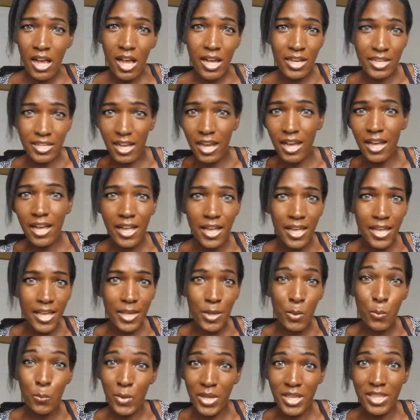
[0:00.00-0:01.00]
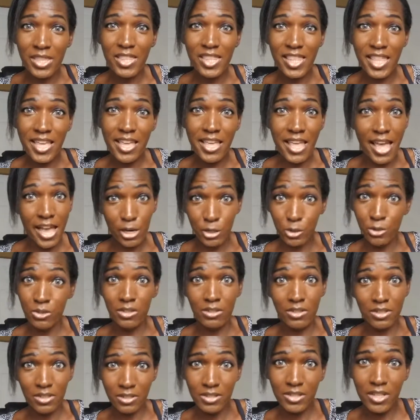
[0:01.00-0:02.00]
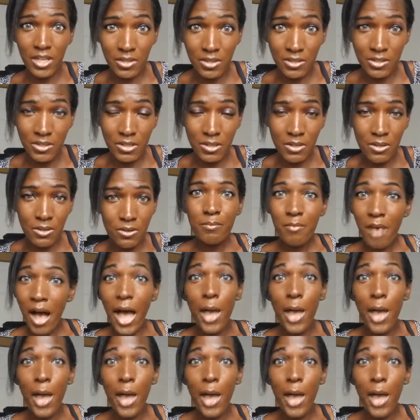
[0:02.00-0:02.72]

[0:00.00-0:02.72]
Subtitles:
a guy when they actually did say this to you?